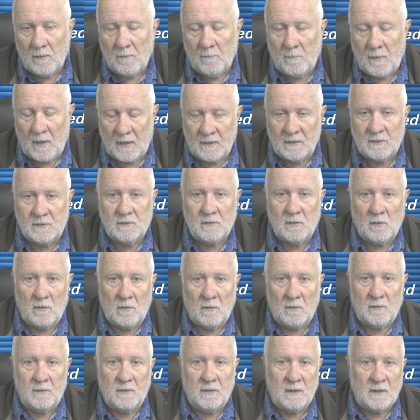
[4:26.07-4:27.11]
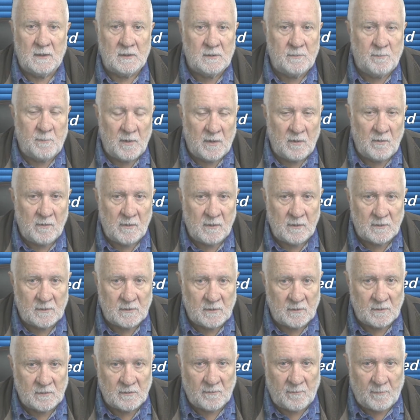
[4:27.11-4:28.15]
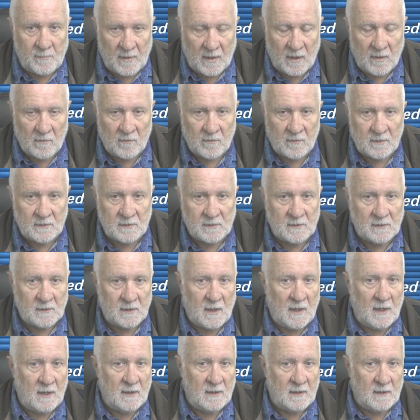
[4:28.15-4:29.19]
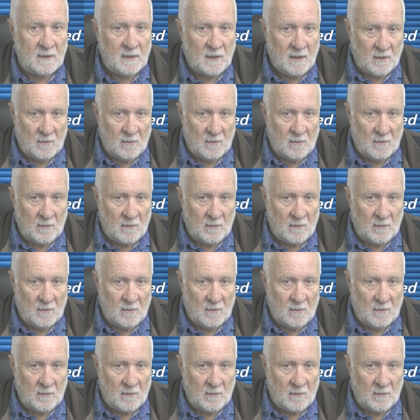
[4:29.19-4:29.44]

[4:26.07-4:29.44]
based on the experiences of parents and